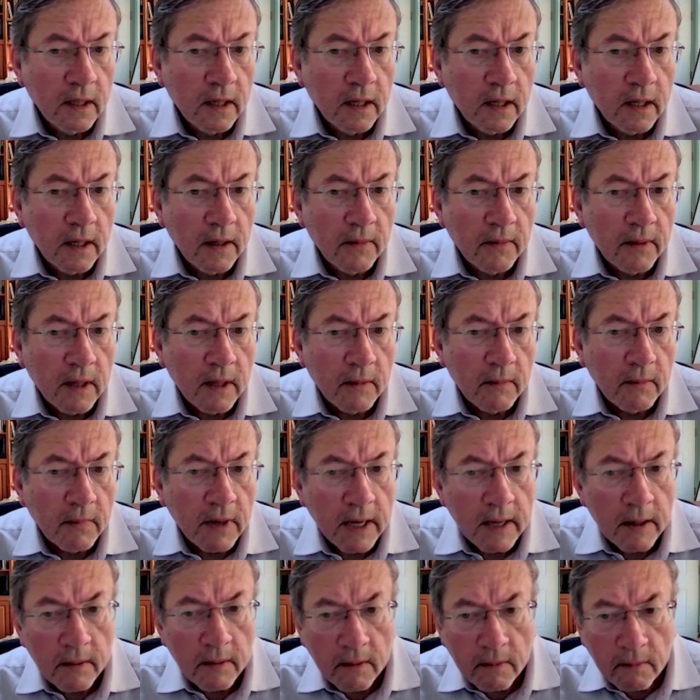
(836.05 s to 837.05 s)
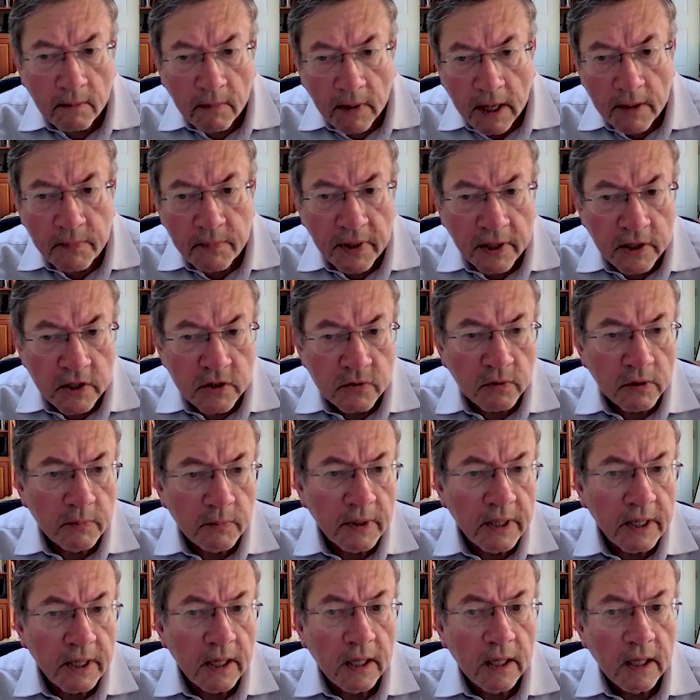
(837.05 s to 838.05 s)
My pitch
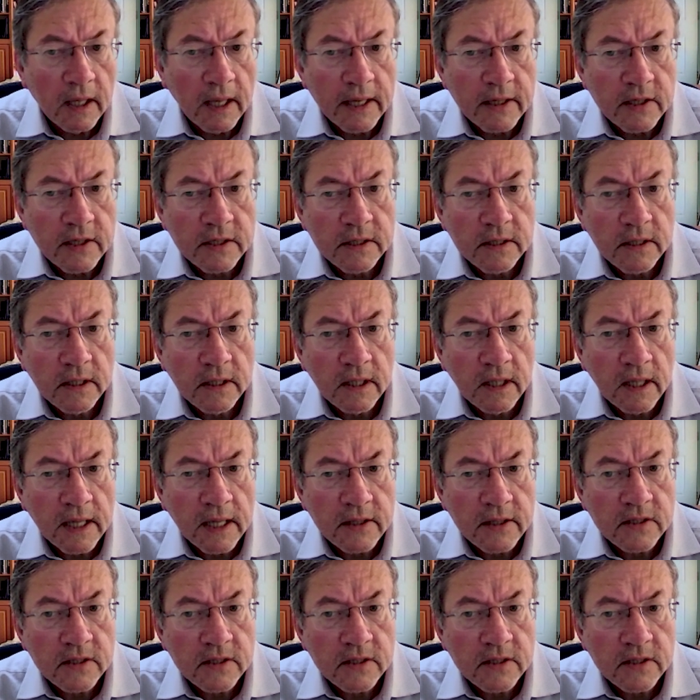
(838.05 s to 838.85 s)
would be let's